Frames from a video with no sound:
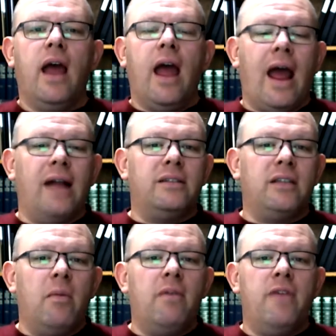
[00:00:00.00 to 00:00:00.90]
and some
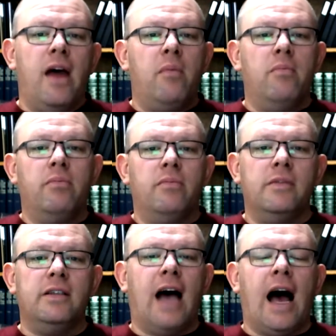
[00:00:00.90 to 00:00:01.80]
of them
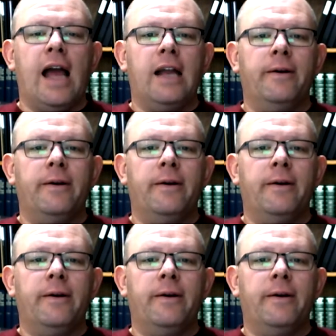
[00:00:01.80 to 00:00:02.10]
died.